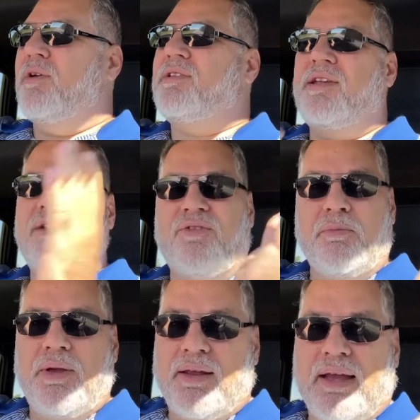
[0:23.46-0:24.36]
easy for
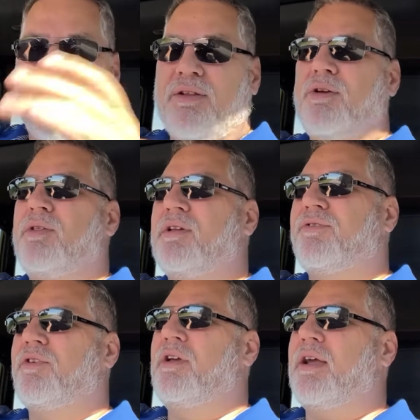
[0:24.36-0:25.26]
me to kind of do this
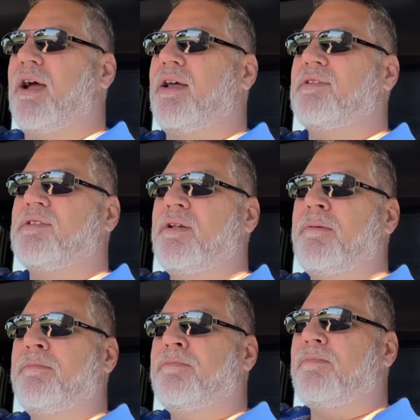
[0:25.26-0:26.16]
for you guys.
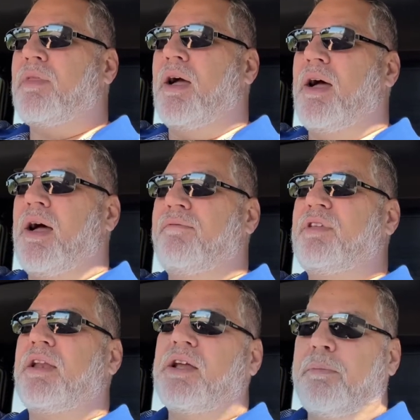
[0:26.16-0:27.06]
Uh, I've
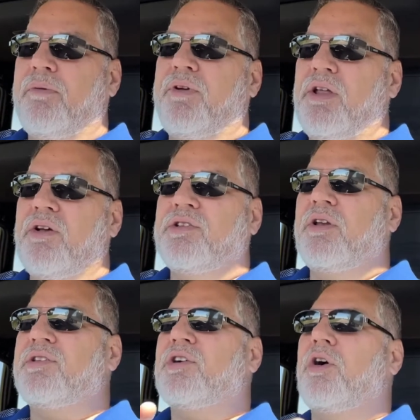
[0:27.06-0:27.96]
done a couple videos on
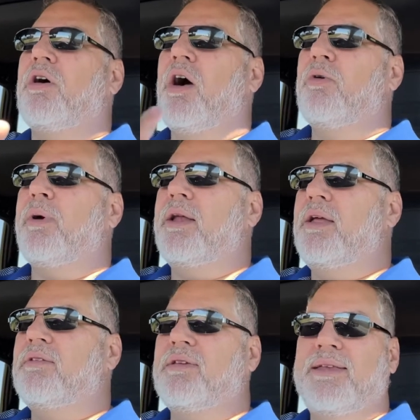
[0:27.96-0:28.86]
this car already
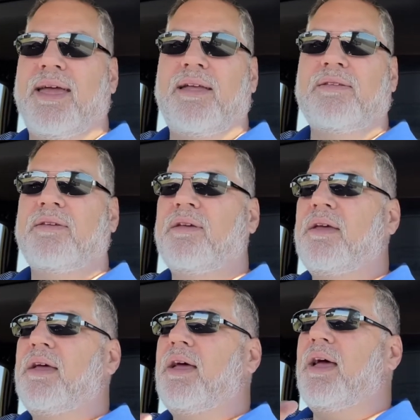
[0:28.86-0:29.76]
to date.
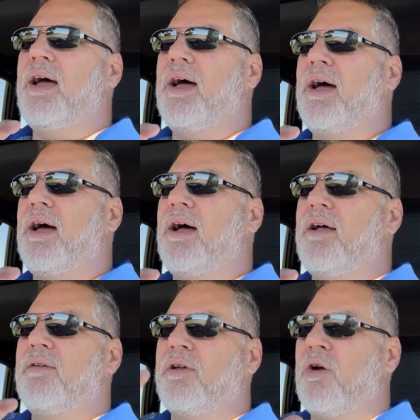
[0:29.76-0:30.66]
Uh,
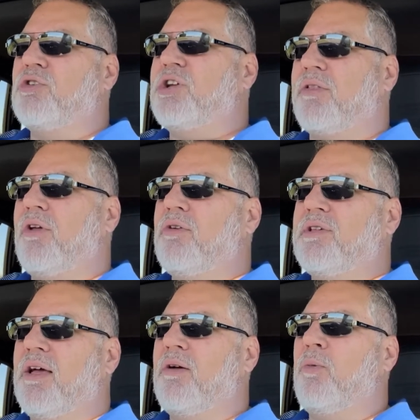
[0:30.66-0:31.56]
go check those
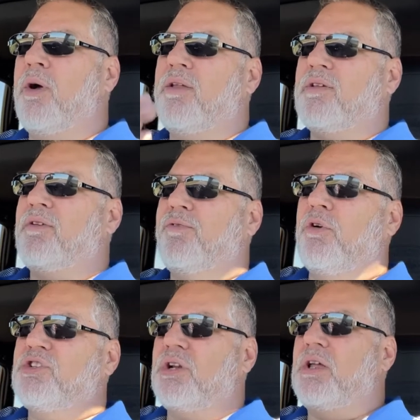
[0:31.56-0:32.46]
out. One is
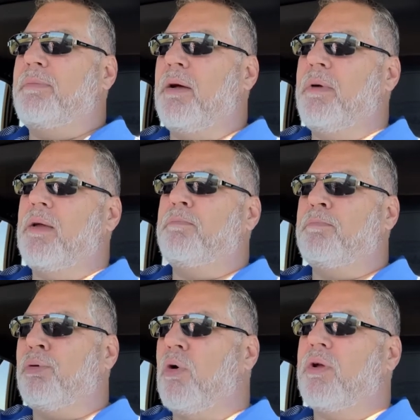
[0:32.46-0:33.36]
unfortunately about my
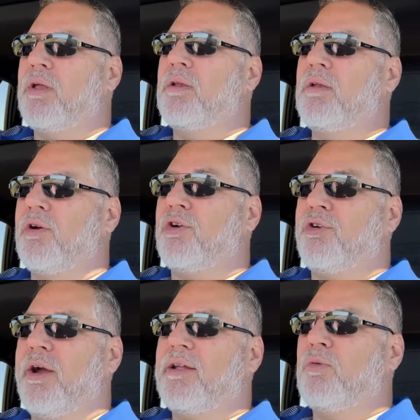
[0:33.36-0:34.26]
broken or
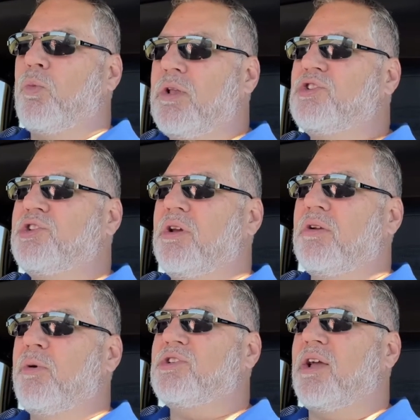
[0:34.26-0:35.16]
cracked windshield,
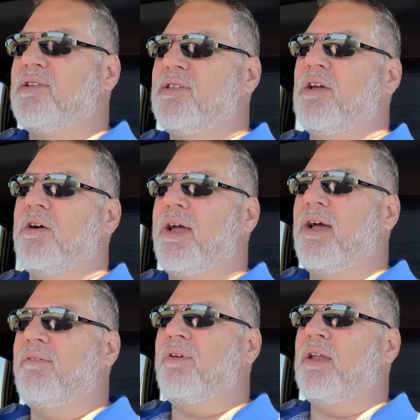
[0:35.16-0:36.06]
which I still
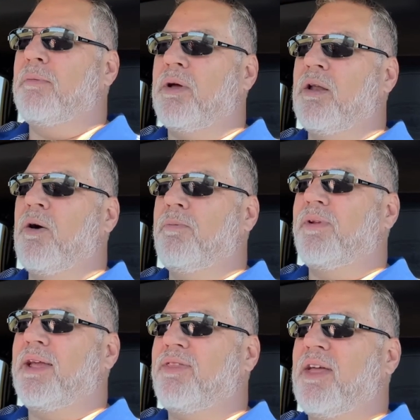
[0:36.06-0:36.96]
have, and I'm gonna hopefully
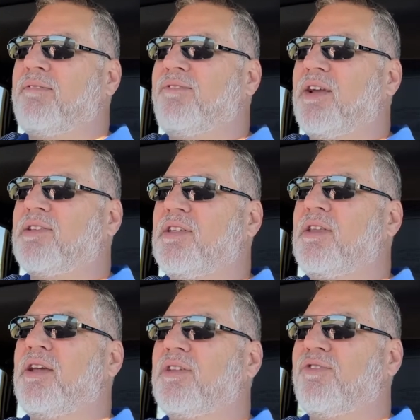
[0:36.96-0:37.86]
get that fixed in the
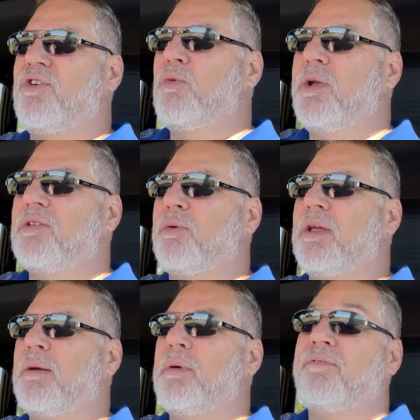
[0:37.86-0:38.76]
next few weeks when I
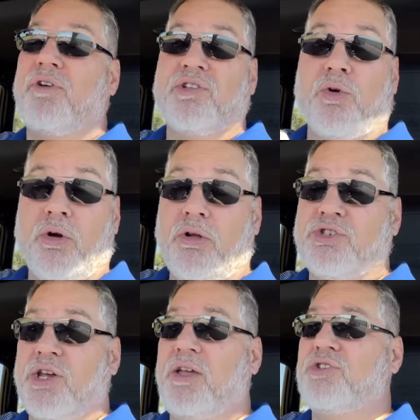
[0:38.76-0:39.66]
get my first oil
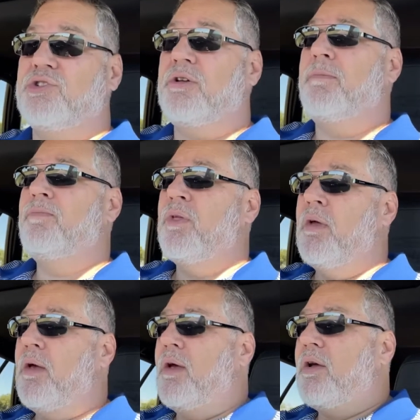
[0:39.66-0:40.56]
change.
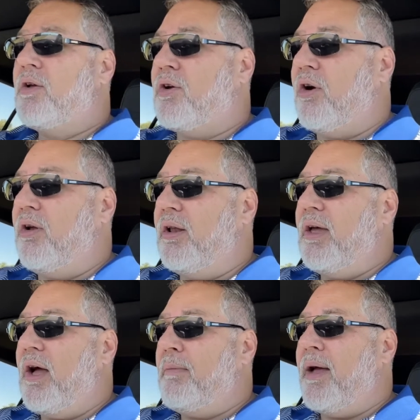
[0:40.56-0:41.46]
Currently,
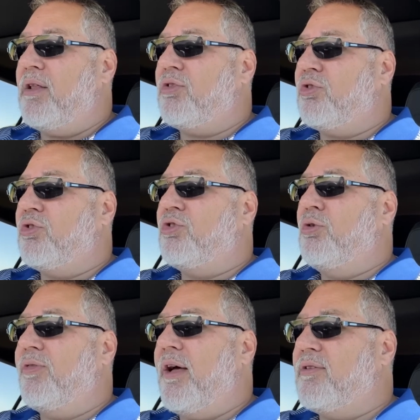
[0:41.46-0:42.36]
I'm at
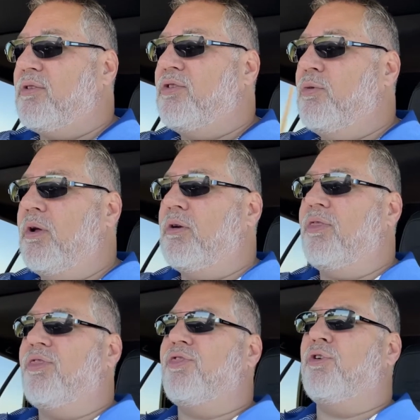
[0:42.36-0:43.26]

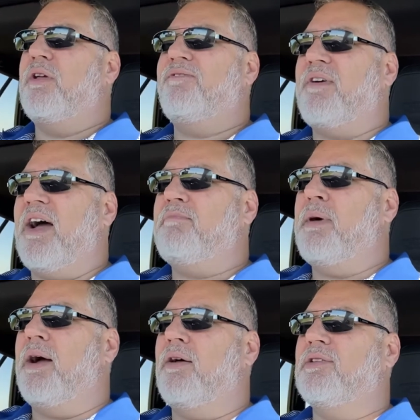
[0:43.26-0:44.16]
2,235
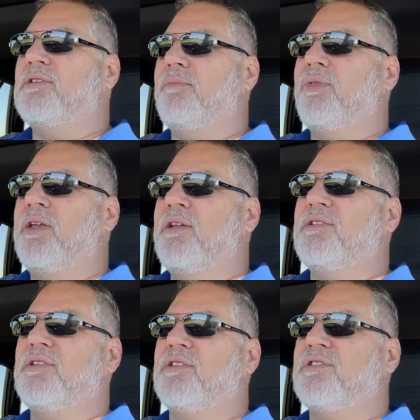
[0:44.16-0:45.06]
miles, and this
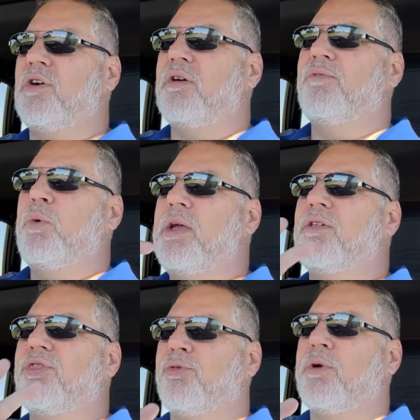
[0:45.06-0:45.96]
is the start of week
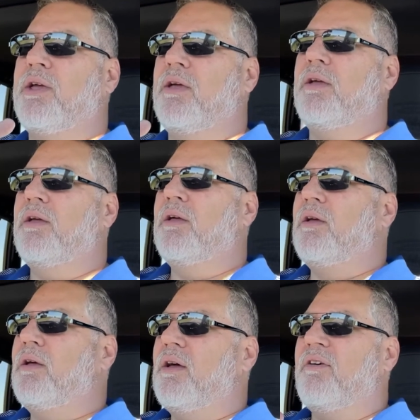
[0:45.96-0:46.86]
three
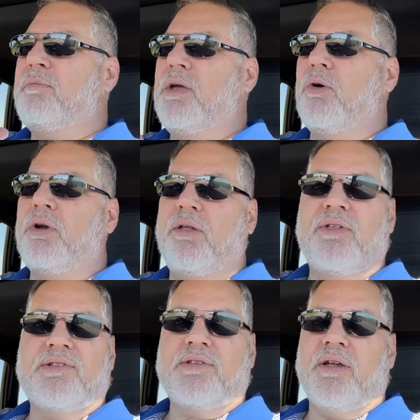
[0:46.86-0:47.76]
of me owning
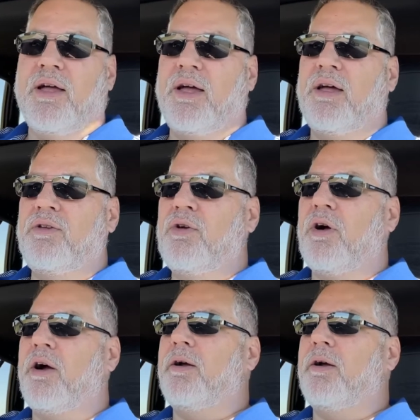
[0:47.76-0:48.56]
this uh, new car.